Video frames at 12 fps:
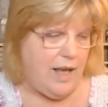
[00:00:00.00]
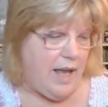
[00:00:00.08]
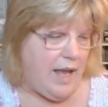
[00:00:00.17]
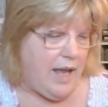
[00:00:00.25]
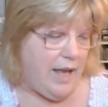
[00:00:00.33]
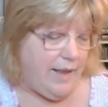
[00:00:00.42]

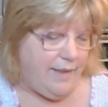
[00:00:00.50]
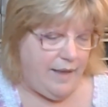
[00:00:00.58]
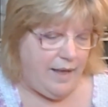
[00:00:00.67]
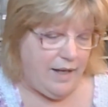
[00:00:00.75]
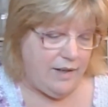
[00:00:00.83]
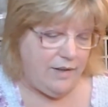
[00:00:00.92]
And
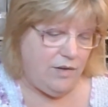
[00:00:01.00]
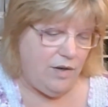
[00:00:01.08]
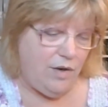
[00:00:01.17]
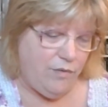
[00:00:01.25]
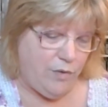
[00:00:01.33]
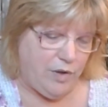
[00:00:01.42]
then
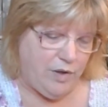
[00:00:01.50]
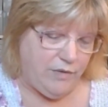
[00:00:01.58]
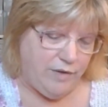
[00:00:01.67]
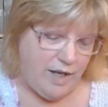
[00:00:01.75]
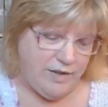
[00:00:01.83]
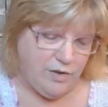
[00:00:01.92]
for the
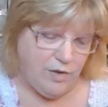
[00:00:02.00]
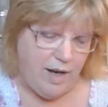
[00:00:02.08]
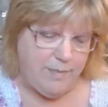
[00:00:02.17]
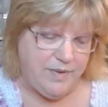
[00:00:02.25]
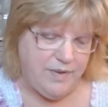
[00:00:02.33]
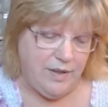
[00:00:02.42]
floss
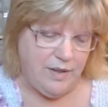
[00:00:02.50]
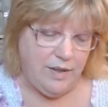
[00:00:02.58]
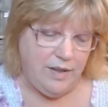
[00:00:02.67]
drops,